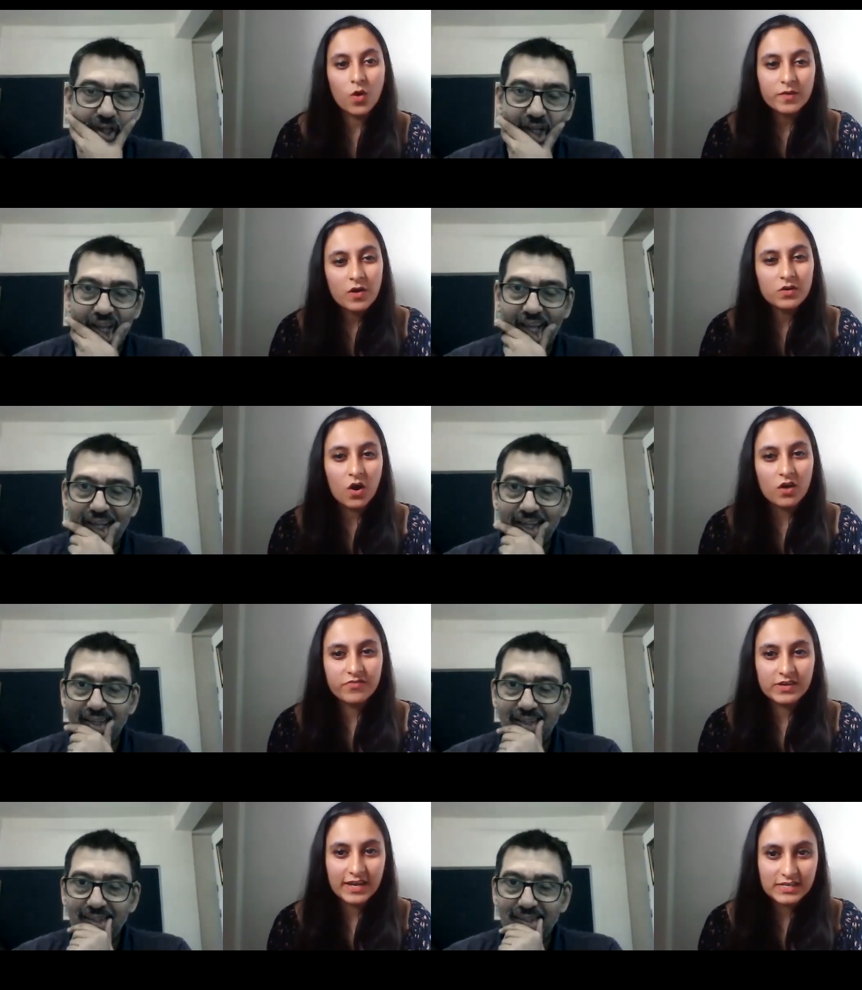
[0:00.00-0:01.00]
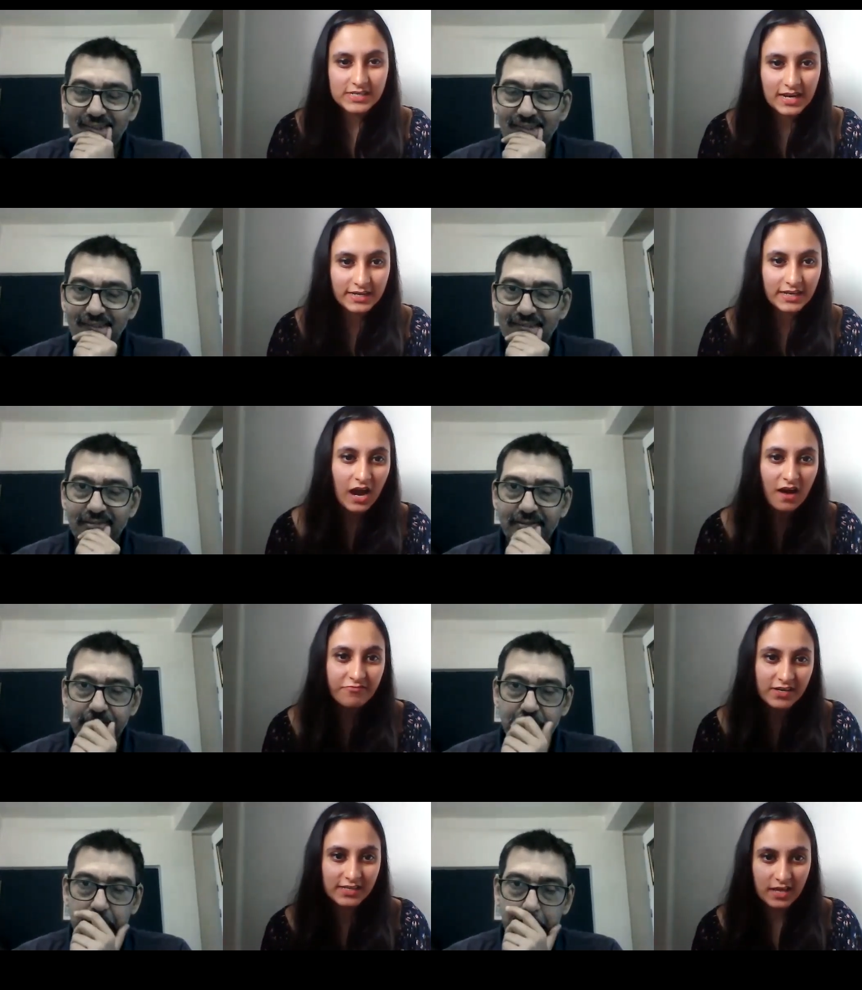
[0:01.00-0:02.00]
Speaker 1: What about confidentiality
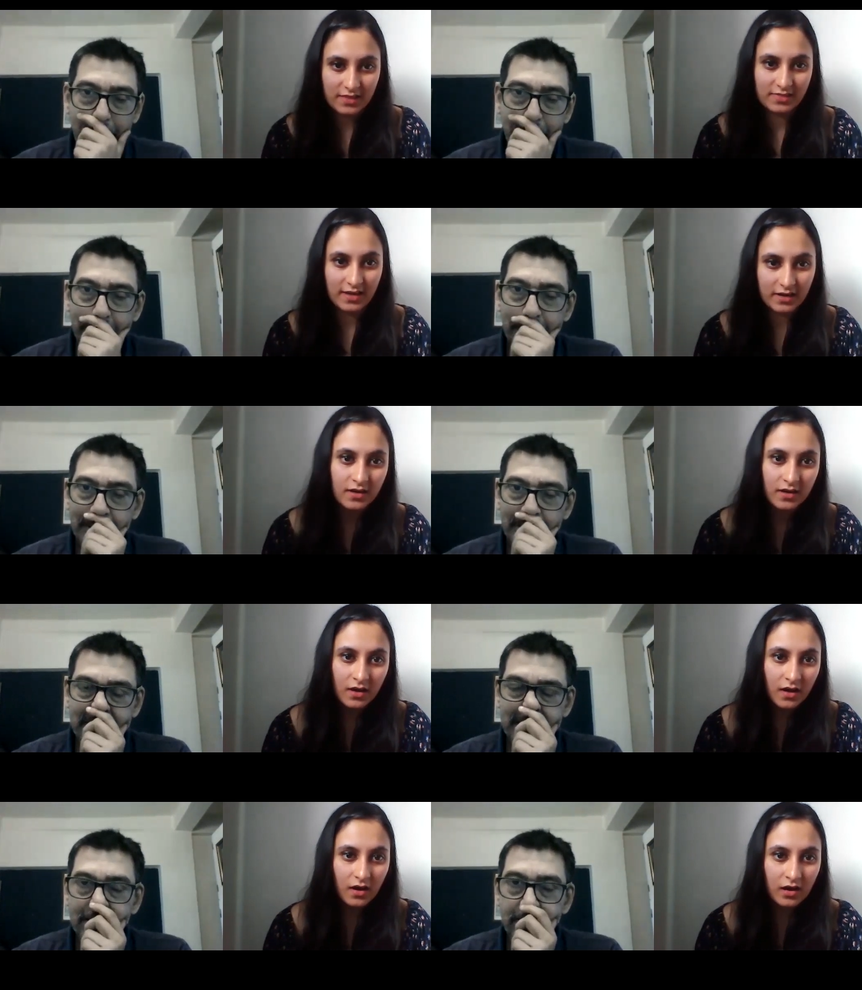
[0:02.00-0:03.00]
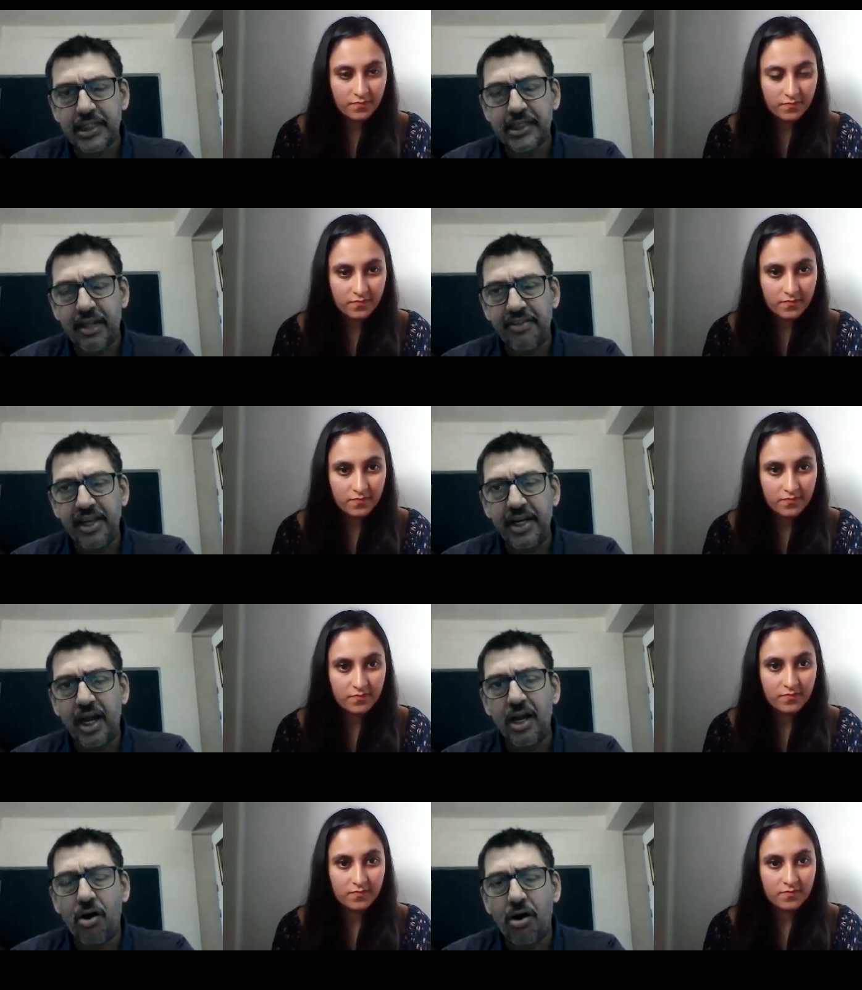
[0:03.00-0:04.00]
after death then?
Speaker 2: There's nothing in
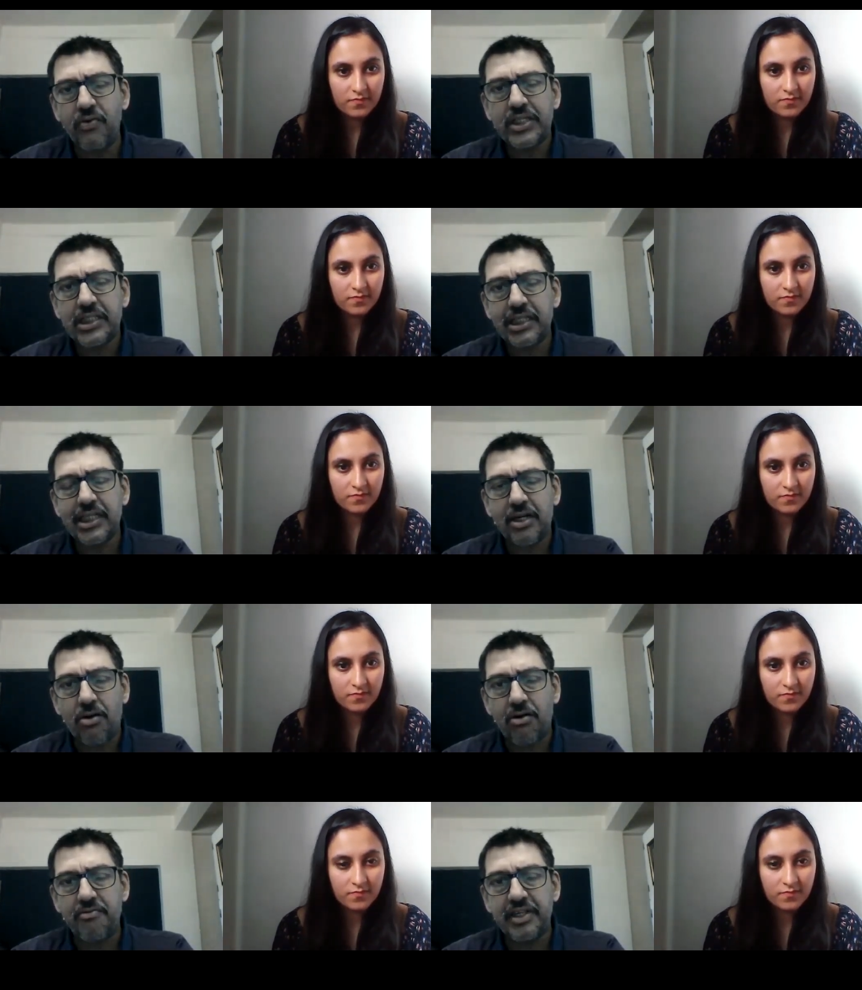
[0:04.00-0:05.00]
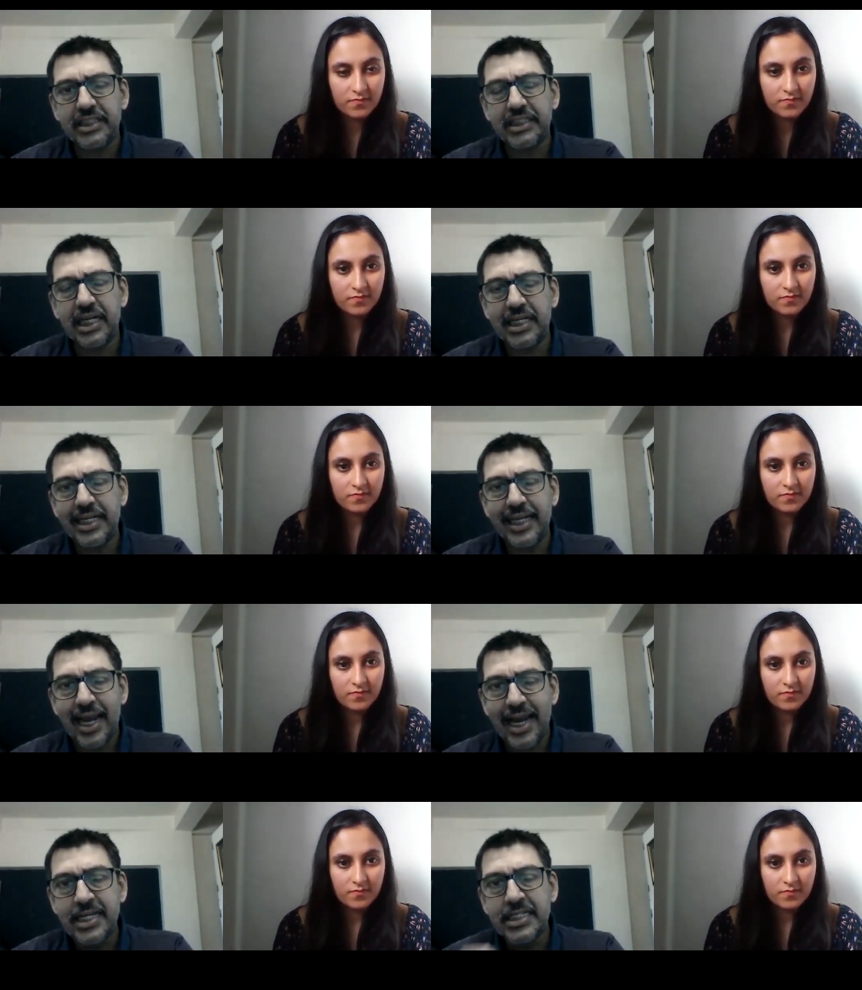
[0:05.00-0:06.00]
our law which says that
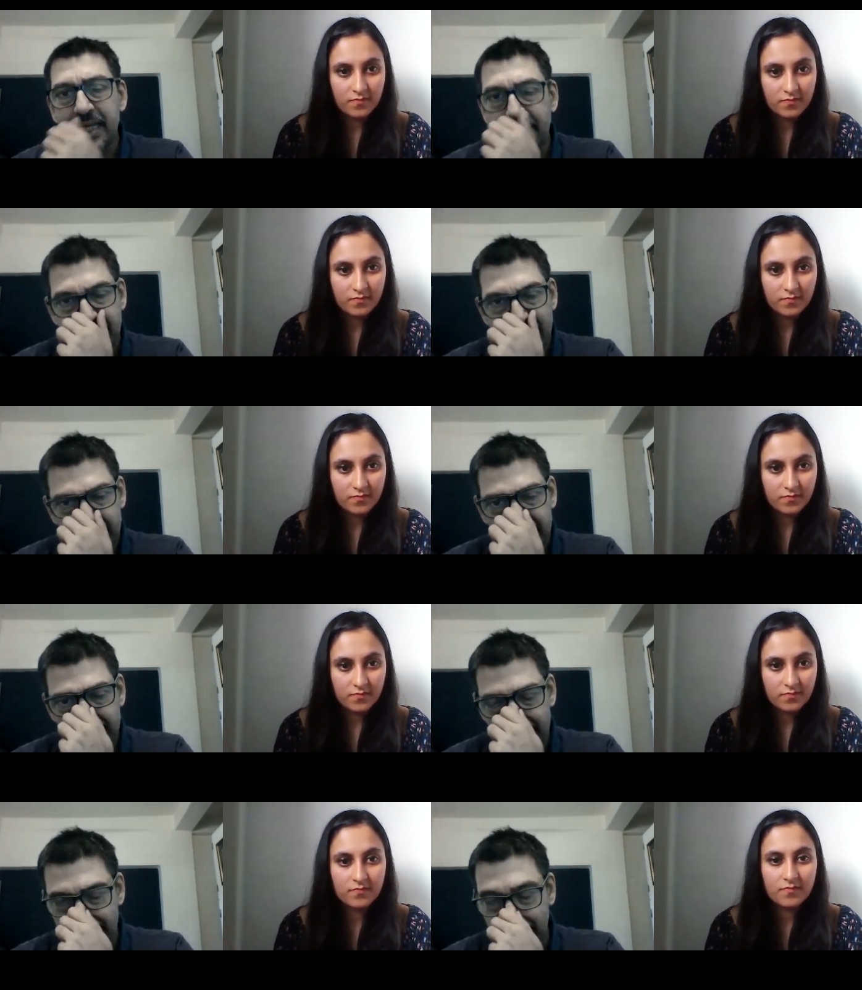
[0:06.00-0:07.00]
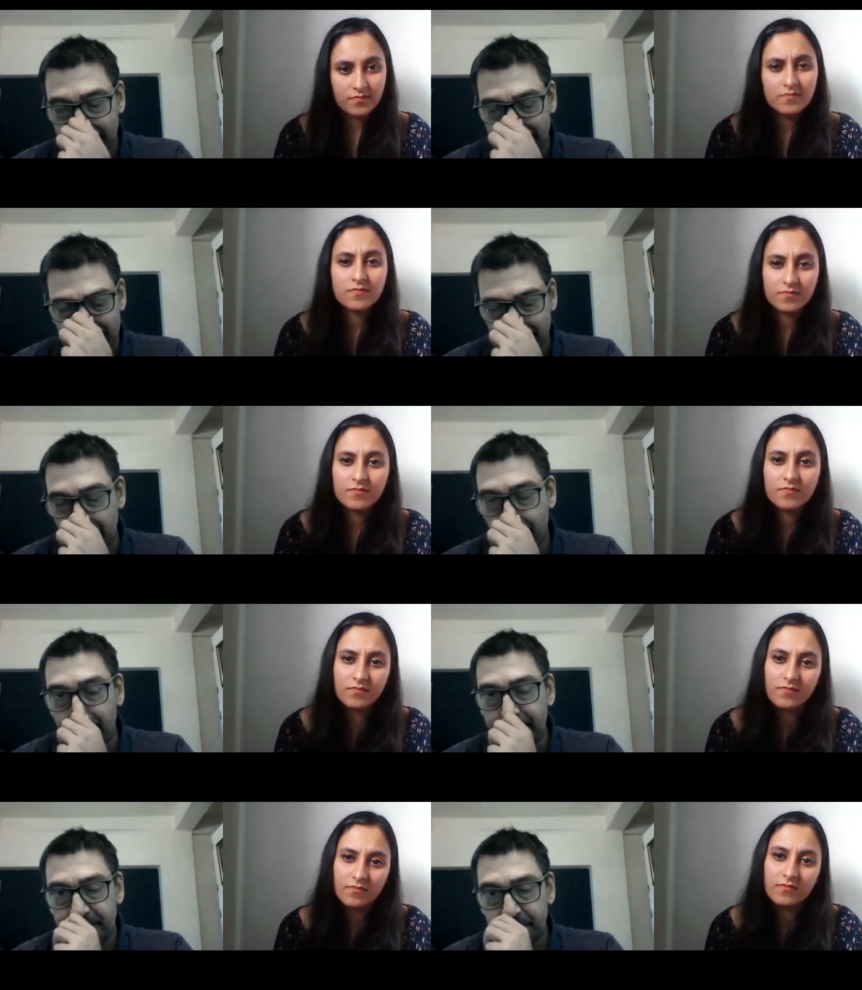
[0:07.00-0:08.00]
confidentiality ends at death. There's nothing in the
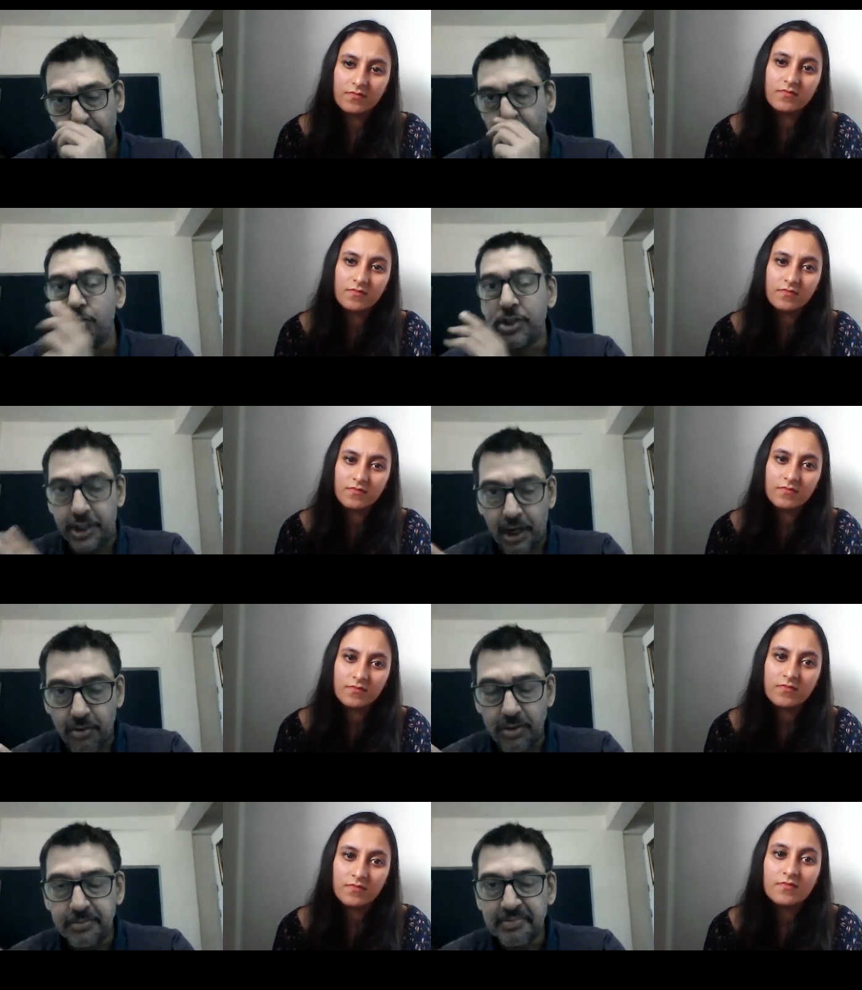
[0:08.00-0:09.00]
law which rules it out.